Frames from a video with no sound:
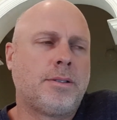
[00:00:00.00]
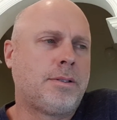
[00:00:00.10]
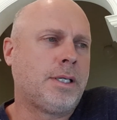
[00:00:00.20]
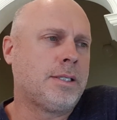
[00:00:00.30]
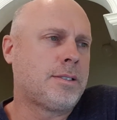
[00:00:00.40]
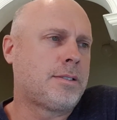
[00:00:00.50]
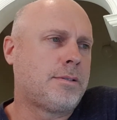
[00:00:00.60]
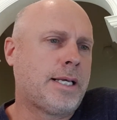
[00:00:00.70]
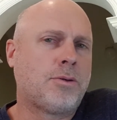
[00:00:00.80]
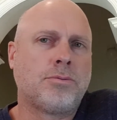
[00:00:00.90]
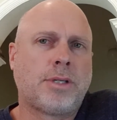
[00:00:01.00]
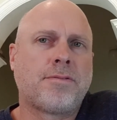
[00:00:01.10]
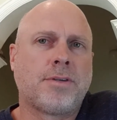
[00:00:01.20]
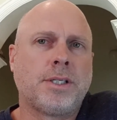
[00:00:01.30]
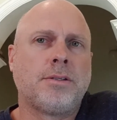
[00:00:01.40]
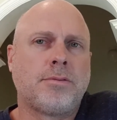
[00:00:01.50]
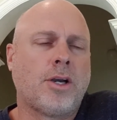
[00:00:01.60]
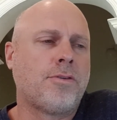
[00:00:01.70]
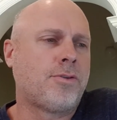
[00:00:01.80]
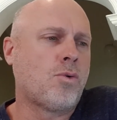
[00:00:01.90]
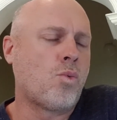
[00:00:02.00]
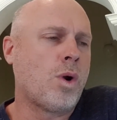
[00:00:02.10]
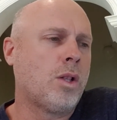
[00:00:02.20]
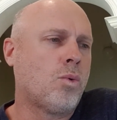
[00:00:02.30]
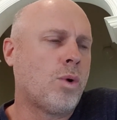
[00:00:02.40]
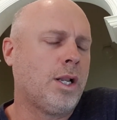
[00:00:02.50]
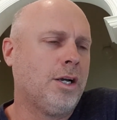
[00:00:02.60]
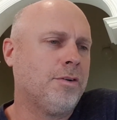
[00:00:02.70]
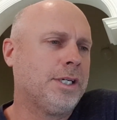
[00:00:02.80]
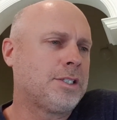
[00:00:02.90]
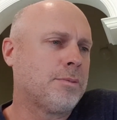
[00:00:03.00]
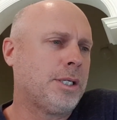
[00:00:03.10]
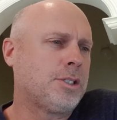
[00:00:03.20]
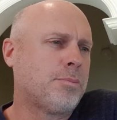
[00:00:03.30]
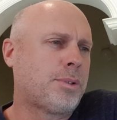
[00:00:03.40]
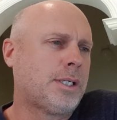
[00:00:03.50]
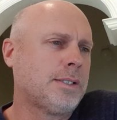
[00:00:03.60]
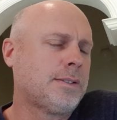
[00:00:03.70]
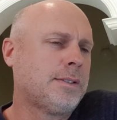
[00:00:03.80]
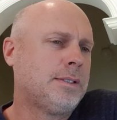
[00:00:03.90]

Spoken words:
that'll definitely go for a well over the estimation price.